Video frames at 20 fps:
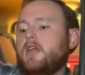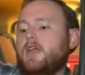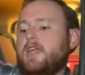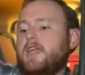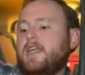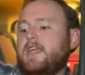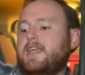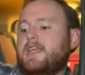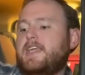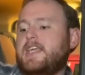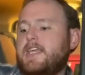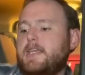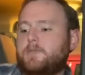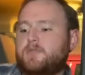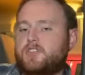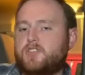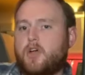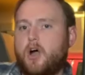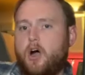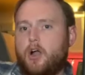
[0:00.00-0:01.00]
It
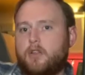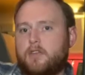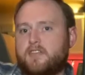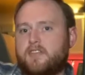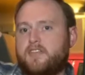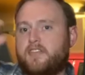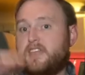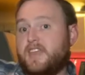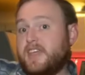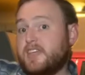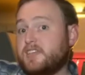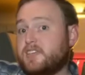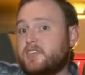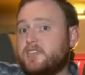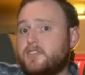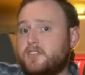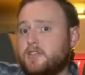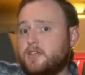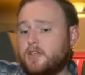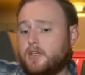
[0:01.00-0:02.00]
keeps all of
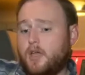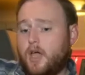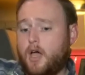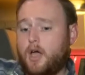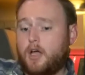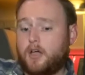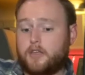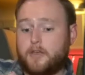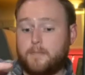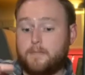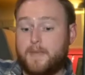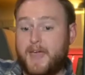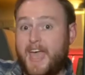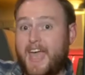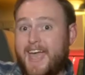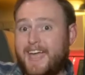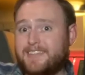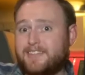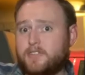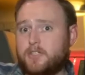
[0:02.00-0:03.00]
this
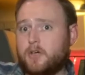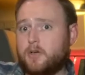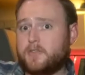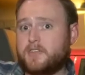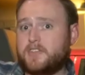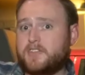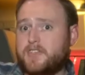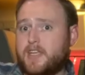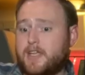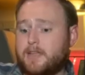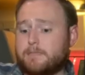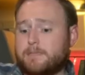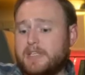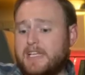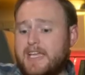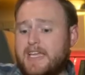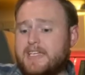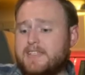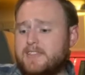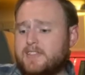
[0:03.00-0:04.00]
compact and all in the same
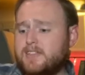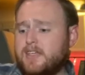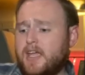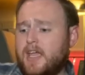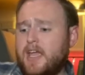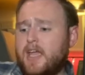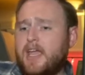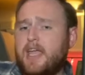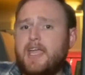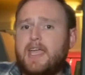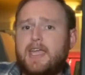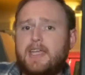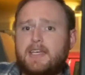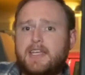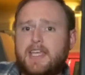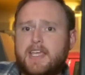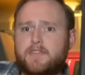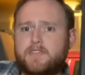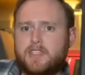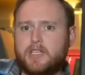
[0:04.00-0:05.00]
place, and
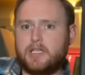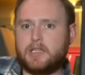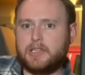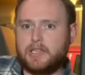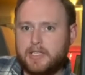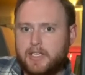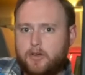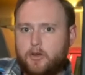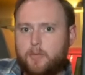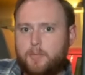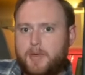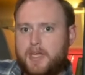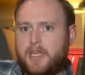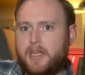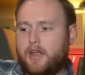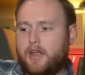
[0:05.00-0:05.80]
it gives it a little bit